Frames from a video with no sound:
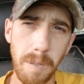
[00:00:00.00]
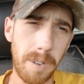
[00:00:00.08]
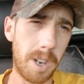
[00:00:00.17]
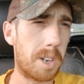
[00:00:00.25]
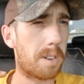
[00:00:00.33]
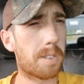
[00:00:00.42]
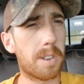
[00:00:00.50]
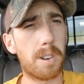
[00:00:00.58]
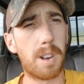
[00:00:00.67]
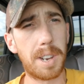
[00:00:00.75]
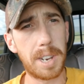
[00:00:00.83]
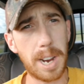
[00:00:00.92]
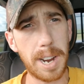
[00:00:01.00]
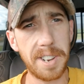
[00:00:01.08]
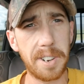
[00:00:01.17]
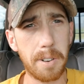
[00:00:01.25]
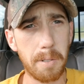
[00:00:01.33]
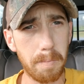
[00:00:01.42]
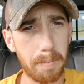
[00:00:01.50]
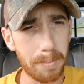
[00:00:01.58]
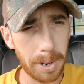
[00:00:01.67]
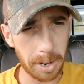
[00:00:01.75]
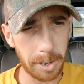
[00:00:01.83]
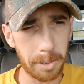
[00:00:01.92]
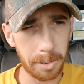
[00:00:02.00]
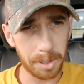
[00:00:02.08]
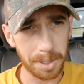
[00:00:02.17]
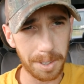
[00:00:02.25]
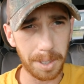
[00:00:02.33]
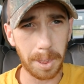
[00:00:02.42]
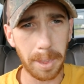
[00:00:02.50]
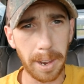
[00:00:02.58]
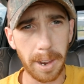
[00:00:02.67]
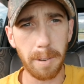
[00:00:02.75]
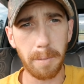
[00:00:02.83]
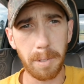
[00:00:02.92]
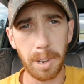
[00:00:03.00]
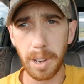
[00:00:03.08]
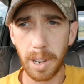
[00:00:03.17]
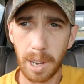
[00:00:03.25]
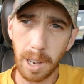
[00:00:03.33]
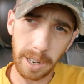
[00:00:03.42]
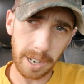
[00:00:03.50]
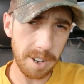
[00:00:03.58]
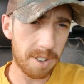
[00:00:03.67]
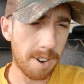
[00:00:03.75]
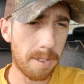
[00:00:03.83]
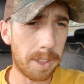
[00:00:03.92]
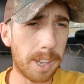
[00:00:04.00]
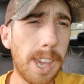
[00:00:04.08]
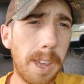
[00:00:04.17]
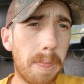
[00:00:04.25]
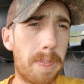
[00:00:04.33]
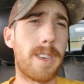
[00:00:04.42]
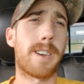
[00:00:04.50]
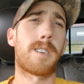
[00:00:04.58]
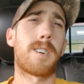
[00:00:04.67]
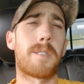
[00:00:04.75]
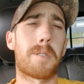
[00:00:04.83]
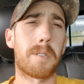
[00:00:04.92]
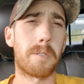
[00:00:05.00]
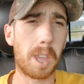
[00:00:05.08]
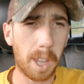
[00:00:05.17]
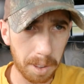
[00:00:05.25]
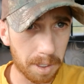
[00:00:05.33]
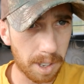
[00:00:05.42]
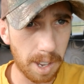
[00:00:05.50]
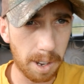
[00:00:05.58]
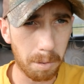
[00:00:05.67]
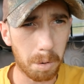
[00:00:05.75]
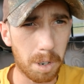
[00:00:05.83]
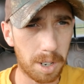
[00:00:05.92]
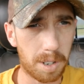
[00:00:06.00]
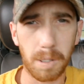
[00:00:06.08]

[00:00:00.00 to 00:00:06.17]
videos on, I don't post them, like I turn the kid thing off, so kids can't watch